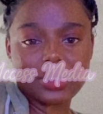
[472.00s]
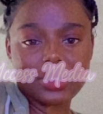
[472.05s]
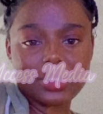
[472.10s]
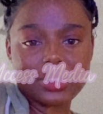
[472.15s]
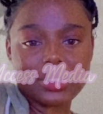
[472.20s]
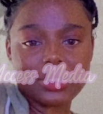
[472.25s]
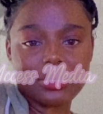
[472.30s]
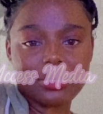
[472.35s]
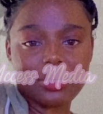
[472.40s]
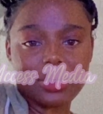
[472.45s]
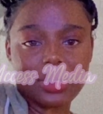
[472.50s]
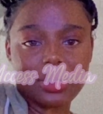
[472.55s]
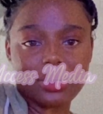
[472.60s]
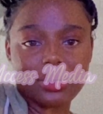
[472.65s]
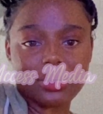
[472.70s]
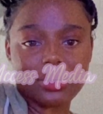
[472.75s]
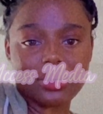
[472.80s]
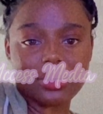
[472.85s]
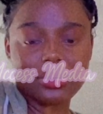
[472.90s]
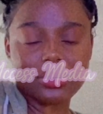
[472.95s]
That's too
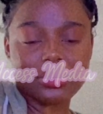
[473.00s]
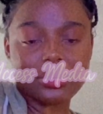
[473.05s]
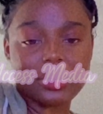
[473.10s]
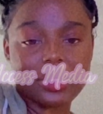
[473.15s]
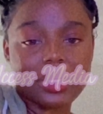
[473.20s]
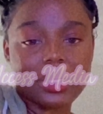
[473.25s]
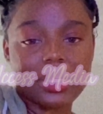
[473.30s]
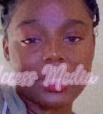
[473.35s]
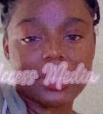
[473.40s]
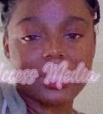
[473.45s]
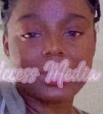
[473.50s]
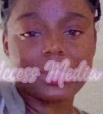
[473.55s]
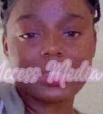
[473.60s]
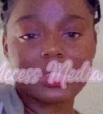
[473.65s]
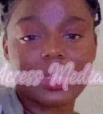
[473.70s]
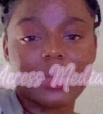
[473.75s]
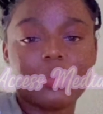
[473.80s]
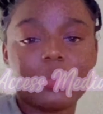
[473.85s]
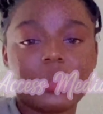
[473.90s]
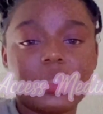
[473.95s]
long. It
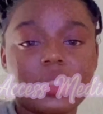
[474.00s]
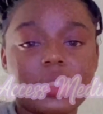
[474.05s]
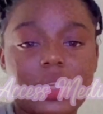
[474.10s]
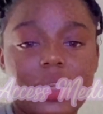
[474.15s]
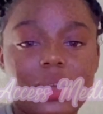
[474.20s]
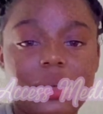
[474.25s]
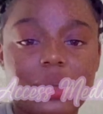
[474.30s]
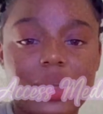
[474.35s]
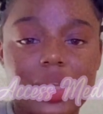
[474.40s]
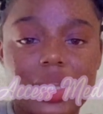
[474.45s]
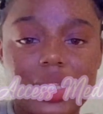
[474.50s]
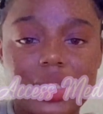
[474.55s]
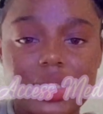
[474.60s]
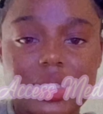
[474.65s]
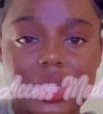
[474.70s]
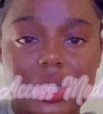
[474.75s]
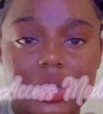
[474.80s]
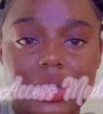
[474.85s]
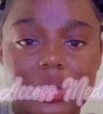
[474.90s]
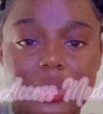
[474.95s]
is. That was a long ass
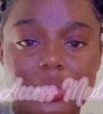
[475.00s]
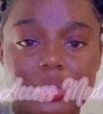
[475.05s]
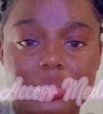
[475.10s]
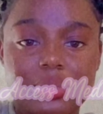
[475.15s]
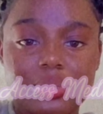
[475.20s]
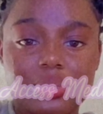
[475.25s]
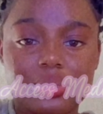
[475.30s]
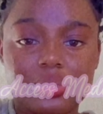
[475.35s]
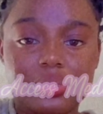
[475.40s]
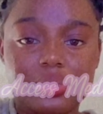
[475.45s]
time.